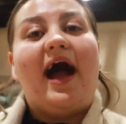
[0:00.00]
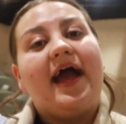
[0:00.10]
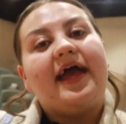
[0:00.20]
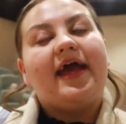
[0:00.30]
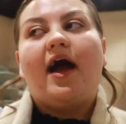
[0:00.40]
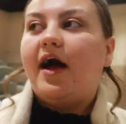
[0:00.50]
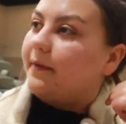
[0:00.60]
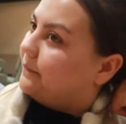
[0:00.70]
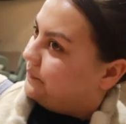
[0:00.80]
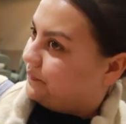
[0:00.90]
Hi.
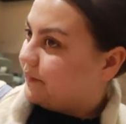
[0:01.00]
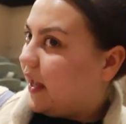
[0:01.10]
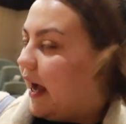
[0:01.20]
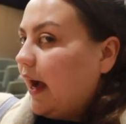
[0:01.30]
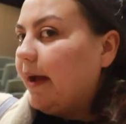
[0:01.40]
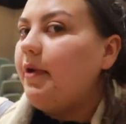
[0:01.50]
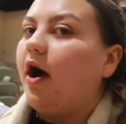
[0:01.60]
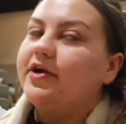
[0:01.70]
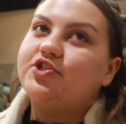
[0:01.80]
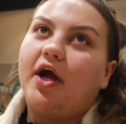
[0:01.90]
Um. Yeah.
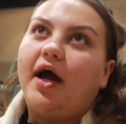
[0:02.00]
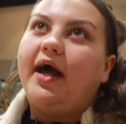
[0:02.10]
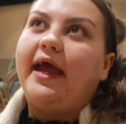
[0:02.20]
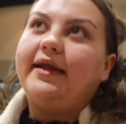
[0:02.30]
I'm Audra.